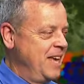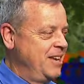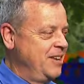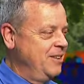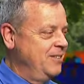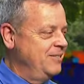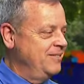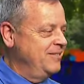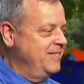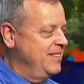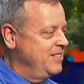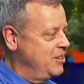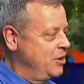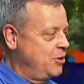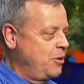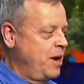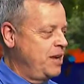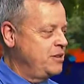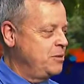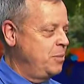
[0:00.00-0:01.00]
Appreciate it. It's
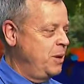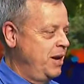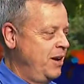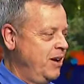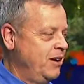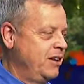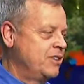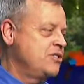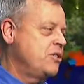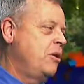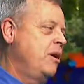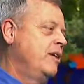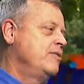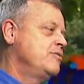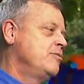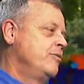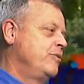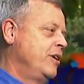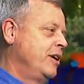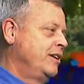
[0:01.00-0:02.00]
great to be here. Let's go
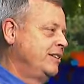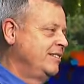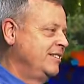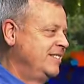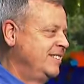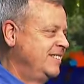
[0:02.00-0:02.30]
have some fun.